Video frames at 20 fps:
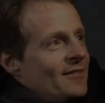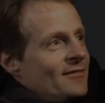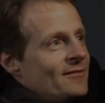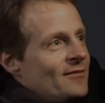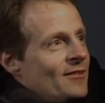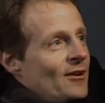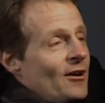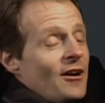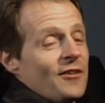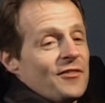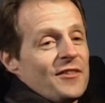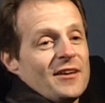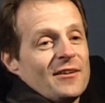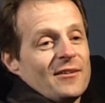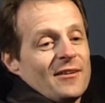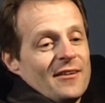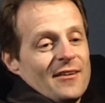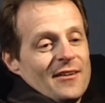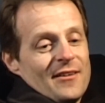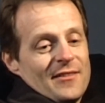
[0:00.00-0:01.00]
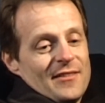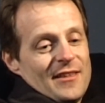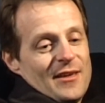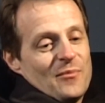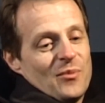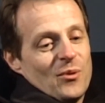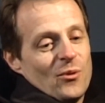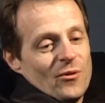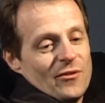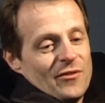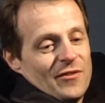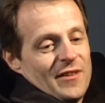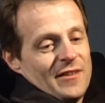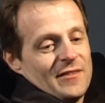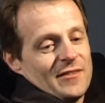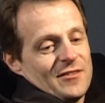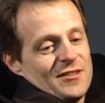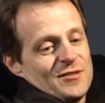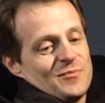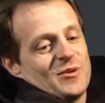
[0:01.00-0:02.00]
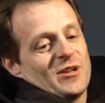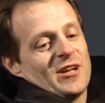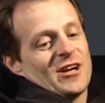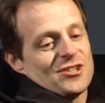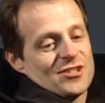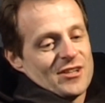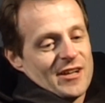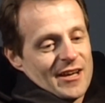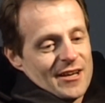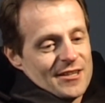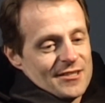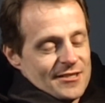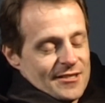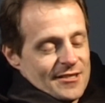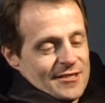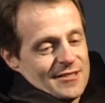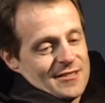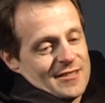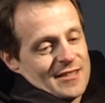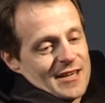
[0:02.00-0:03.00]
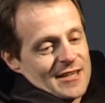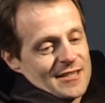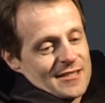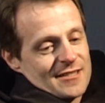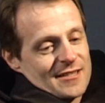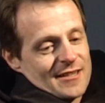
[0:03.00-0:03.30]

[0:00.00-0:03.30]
I think the important thing that this production has is that